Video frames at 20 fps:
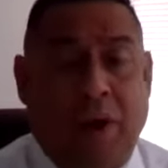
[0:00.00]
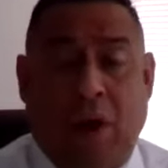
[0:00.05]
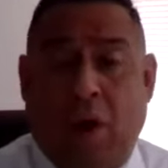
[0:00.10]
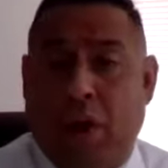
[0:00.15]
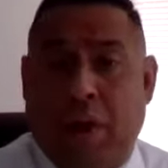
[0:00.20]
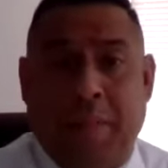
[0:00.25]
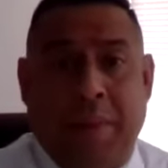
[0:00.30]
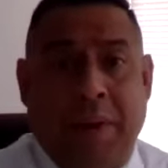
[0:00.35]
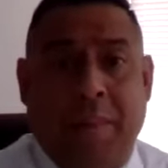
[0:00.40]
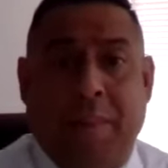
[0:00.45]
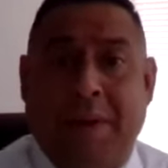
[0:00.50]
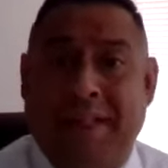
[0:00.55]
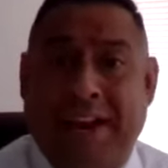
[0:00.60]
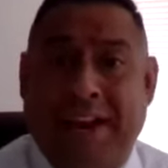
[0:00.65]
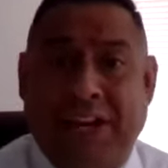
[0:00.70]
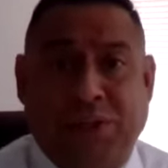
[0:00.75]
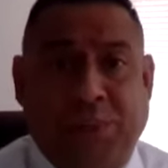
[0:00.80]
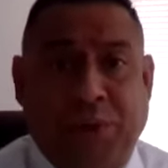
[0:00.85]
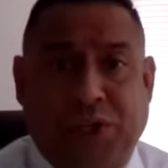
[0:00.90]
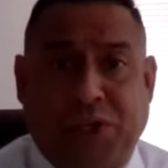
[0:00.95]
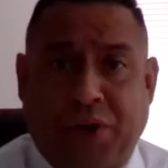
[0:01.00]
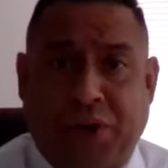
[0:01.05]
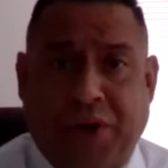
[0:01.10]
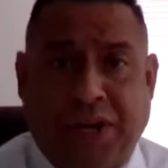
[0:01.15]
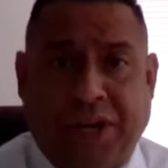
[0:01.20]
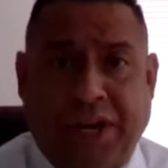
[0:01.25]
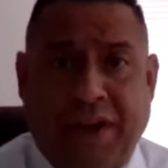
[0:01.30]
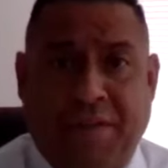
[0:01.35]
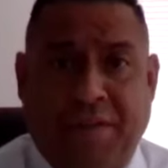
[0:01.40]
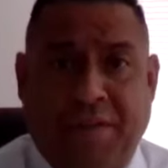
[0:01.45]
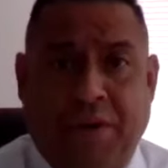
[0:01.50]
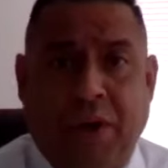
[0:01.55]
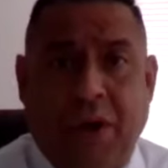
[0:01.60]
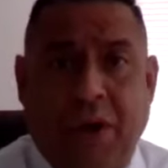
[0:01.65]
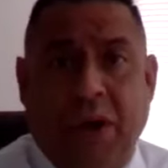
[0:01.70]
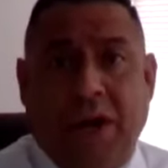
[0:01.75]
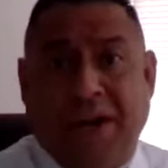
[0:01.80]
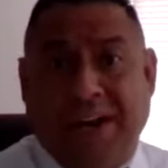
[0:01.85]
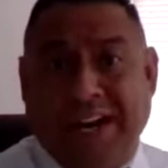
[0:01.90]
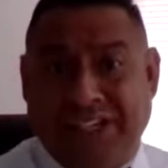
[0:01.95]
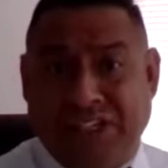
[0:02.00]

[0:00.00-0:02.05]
And what all I mean by that is maturity level.